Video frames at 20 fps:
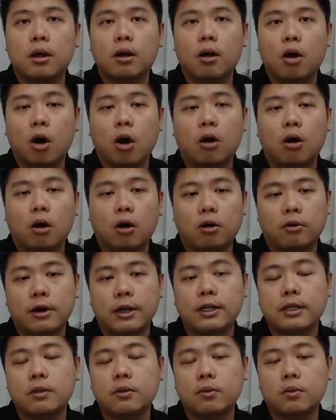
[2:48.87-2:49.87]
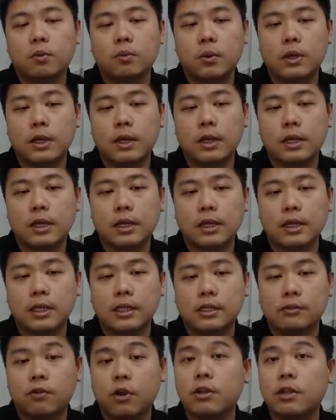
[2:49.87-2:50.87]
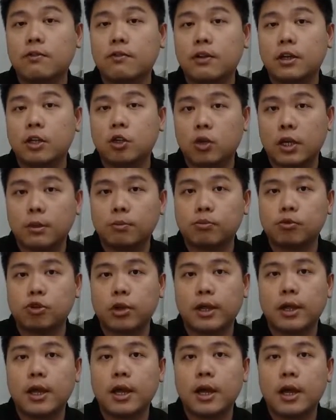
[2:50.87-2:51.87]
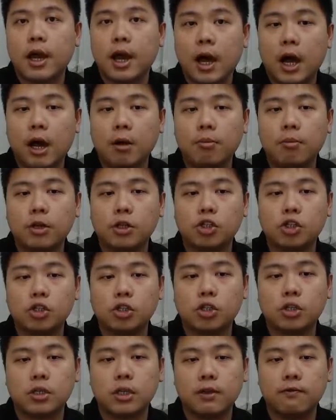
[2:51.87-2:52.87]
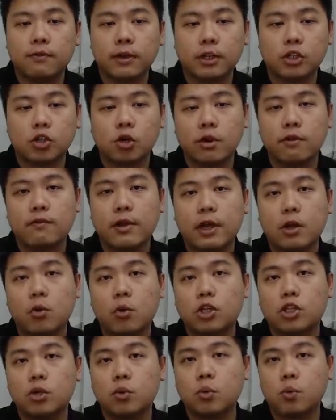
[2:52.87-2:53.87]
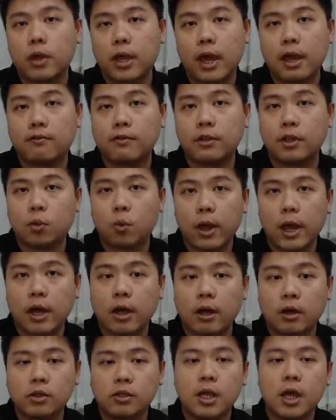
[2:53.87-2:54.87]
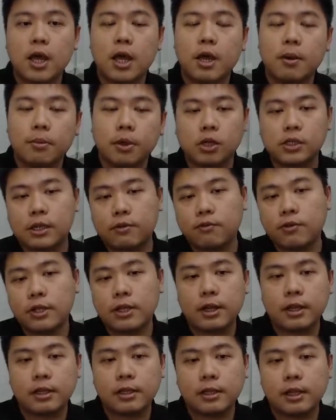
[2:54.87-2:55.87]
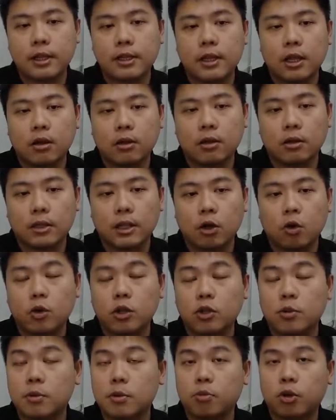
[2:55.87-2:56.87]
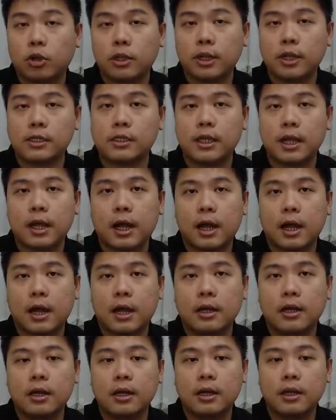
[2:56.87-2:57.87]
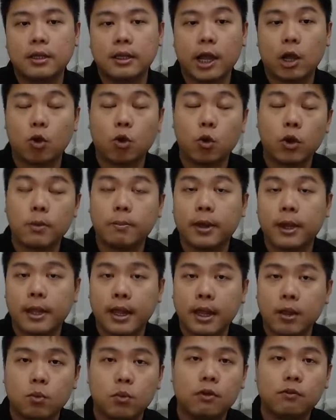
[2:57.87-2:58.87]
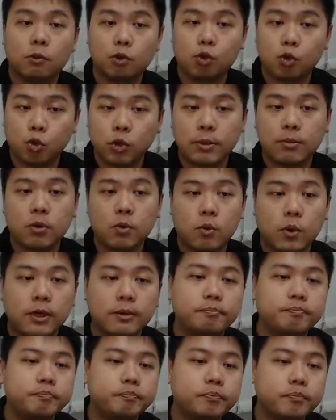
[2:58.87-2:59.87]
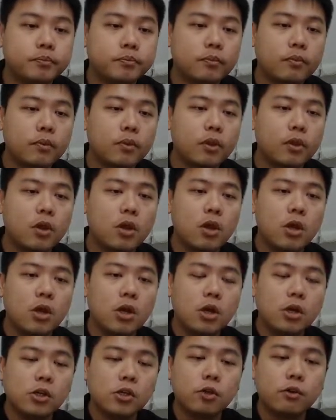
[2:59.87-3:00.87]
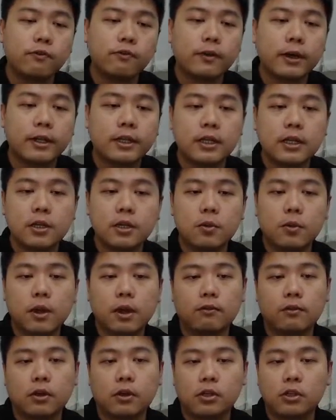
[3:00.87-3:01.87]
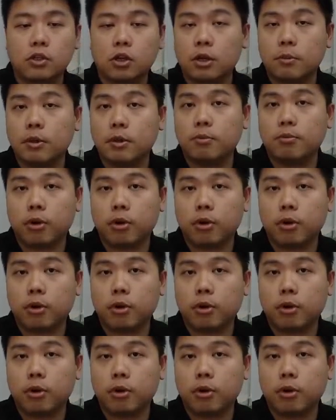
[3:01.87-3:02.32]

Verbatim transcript: or rather it is very difficult to keep track how much inventory valuation we have in the warehouse, because every now and then there are going to be products that are going bad and we have to throw them away. So finally, we have got stockable